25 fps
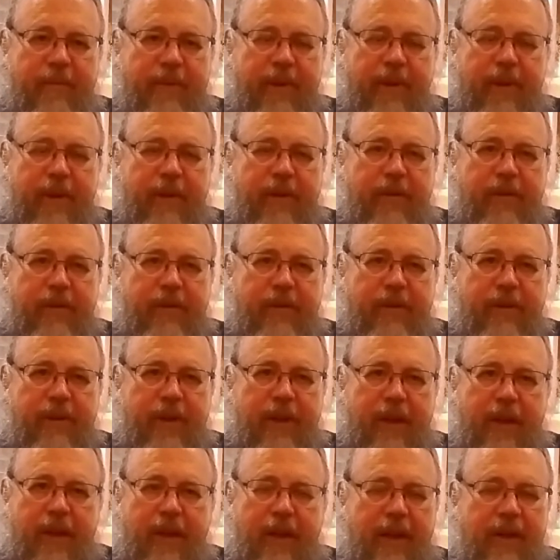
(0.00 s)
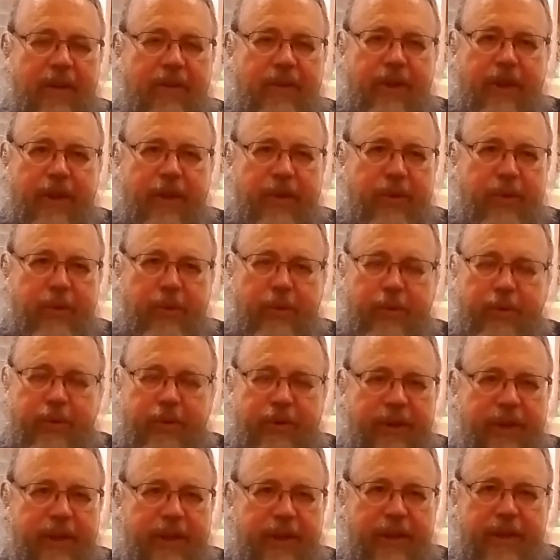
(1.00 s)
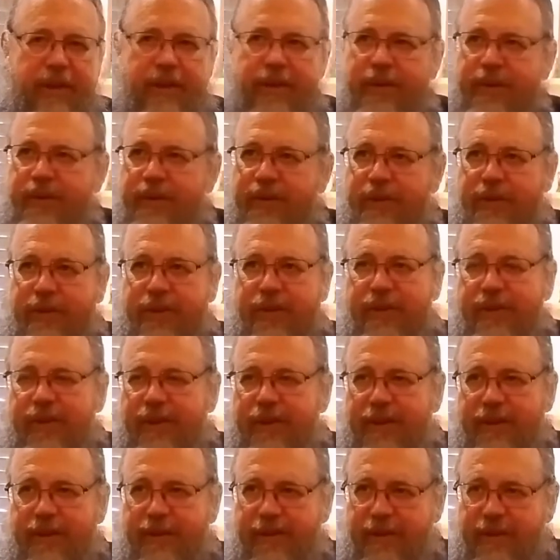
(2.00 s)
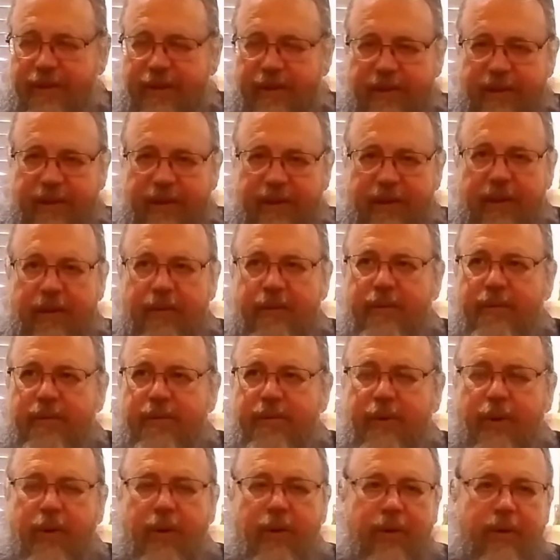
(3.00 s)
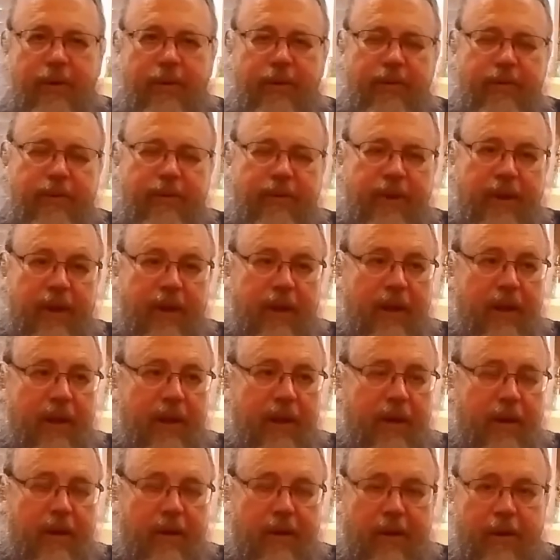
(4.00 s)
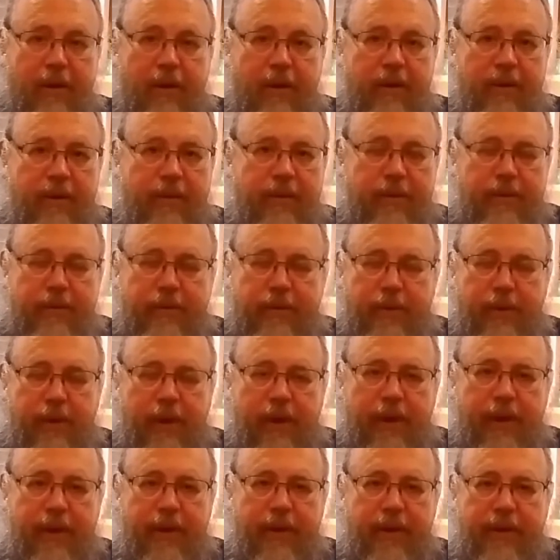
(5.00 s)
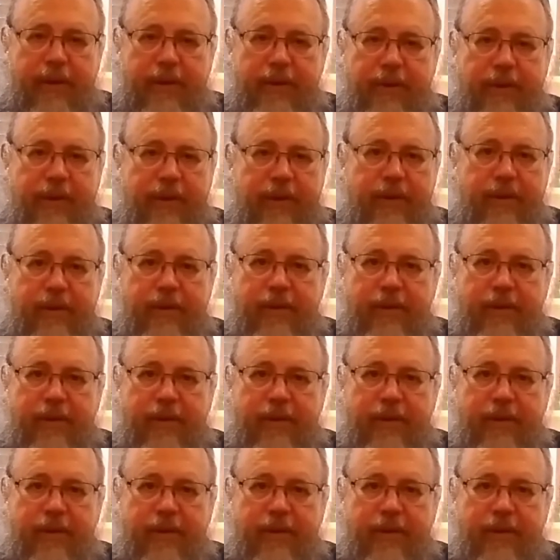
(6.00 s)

you know, sexual sins of all all different varieties,